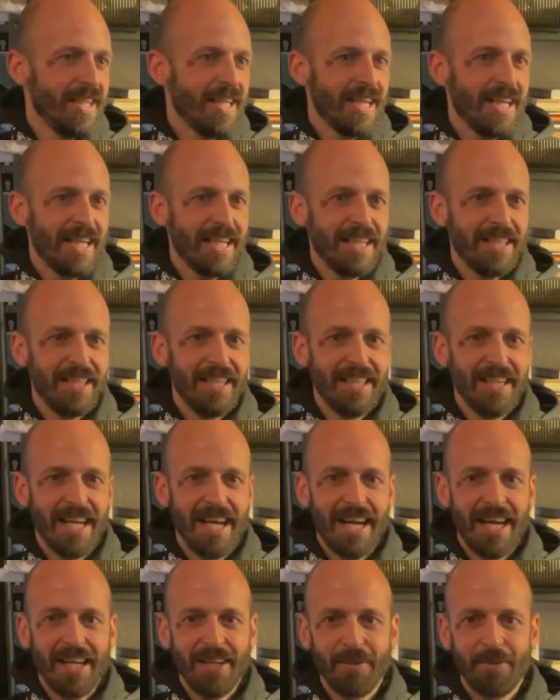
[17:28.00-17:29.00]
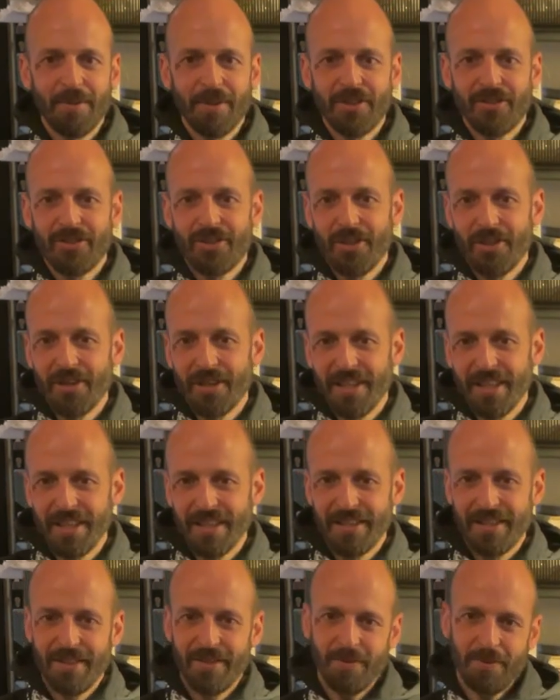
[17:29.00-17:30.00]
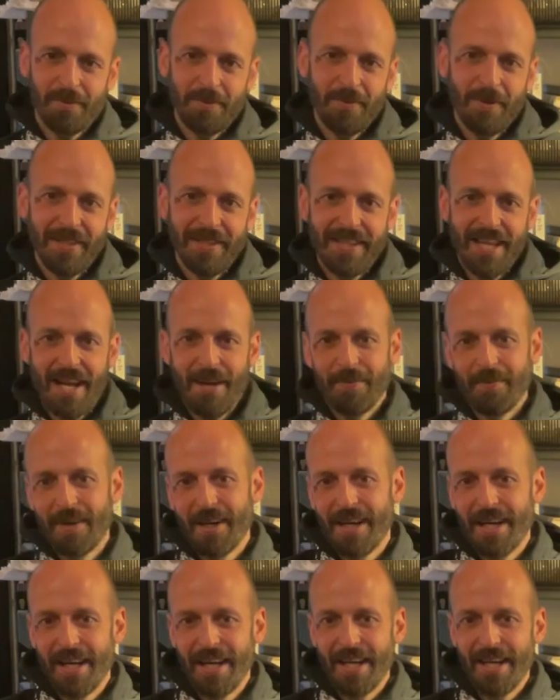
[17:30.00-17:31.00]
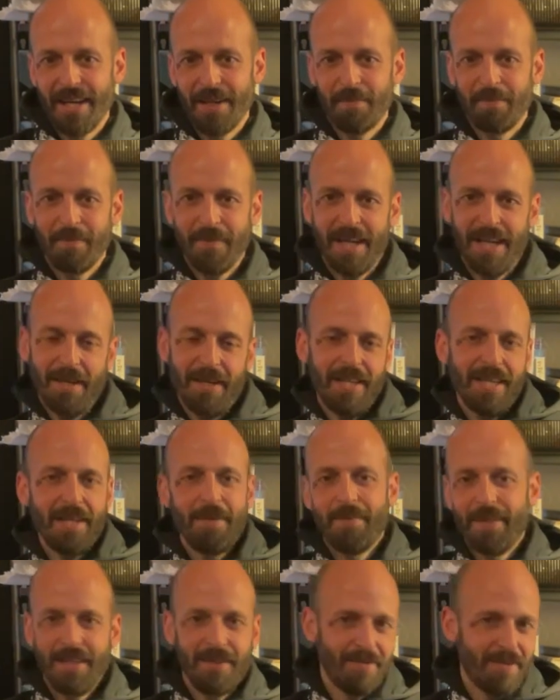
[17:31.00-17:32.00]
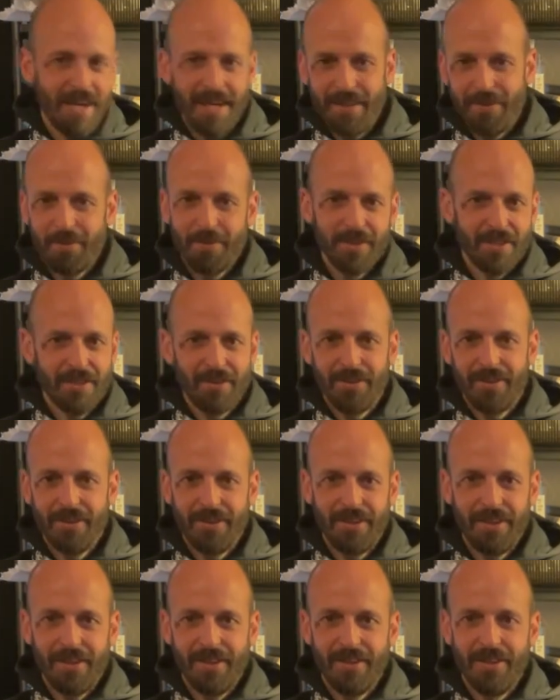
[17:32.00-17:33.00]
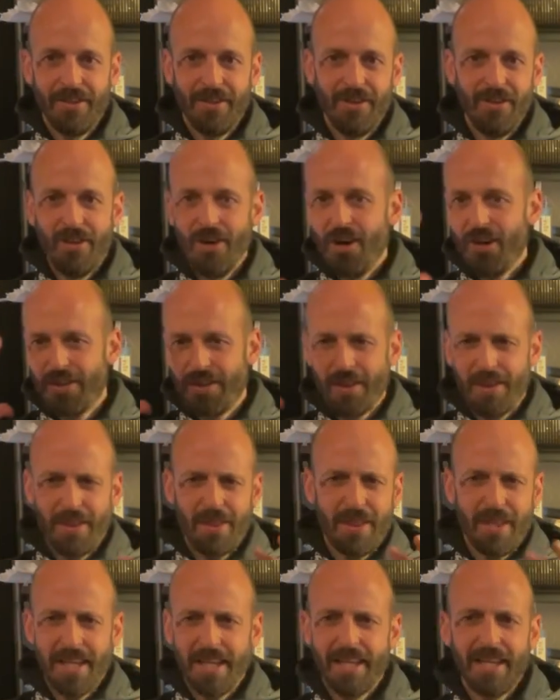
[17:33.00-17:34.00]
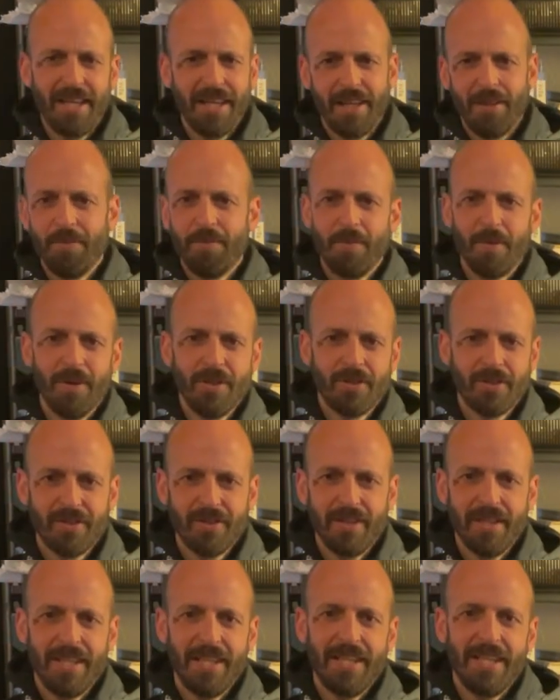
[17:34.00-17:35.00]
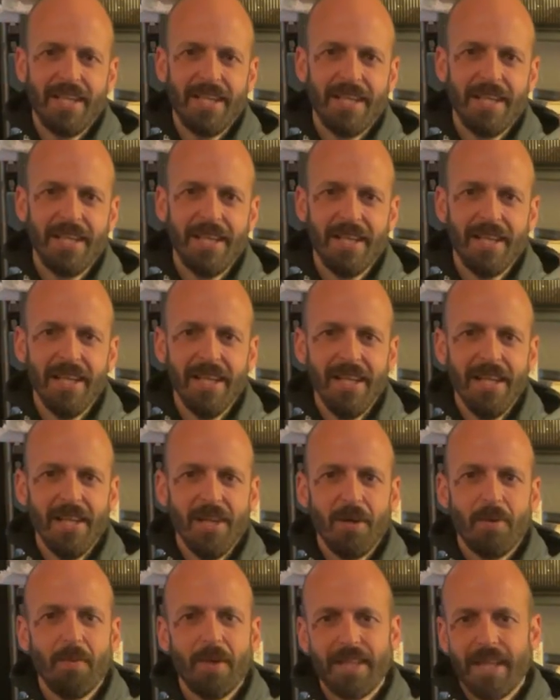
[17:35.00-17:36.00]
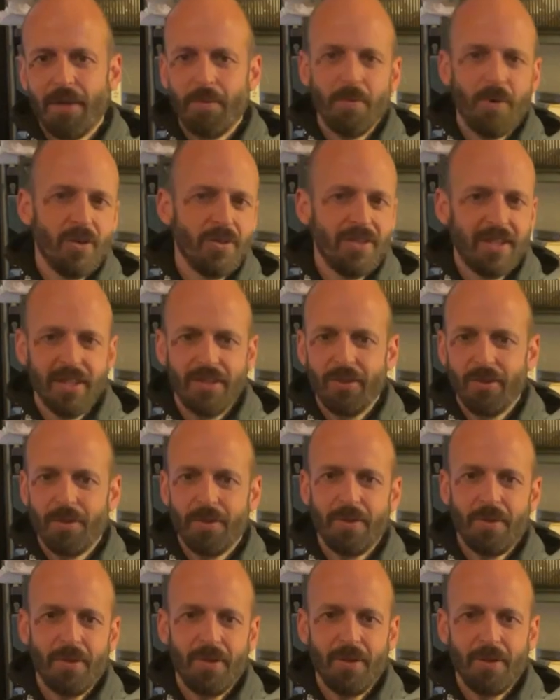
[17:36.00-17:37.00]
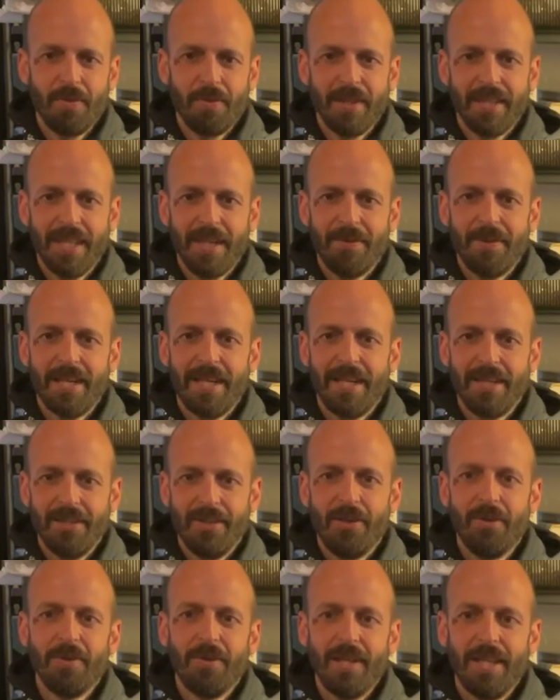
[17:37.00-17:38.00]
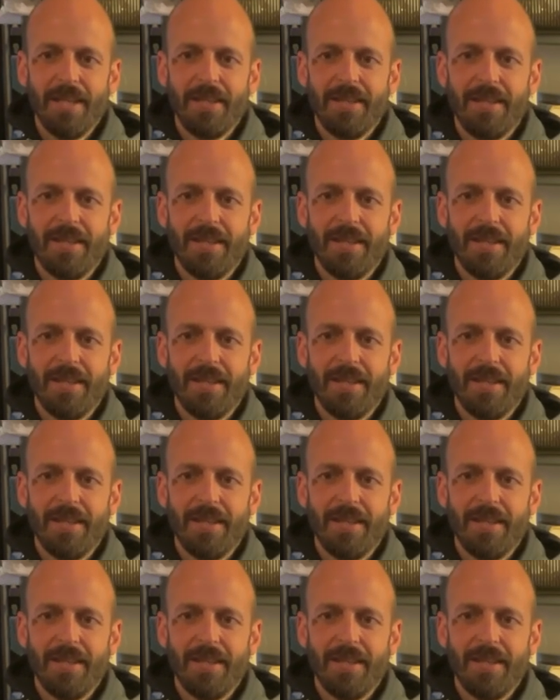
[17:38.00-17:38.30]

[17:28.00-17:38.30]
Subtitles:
And I was sure that whatever, even if I was not thinking it was what I wanted or whatever, I know that